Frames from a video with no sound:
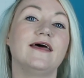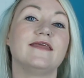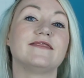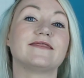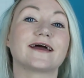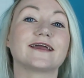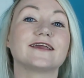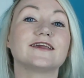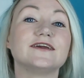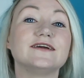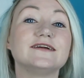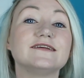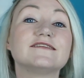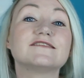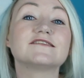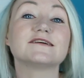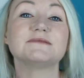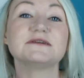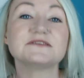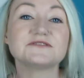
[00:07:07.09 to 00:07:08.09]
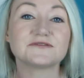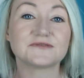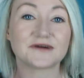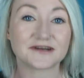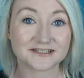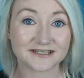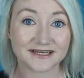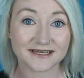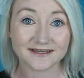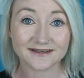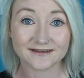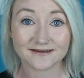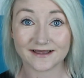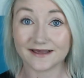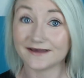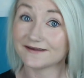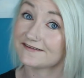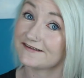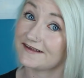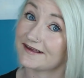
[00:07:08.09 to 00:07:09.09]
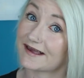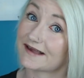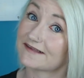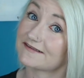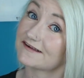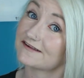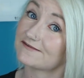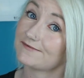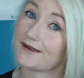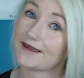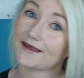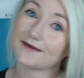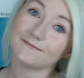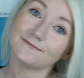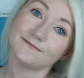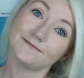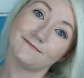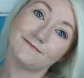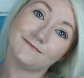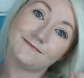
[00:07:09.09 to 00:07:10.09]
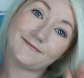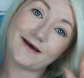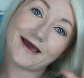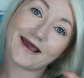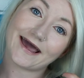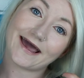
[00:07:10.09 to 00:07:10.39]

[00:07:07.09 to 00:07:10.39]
Thank you so much for watching, and I'll see you guys next week. Bye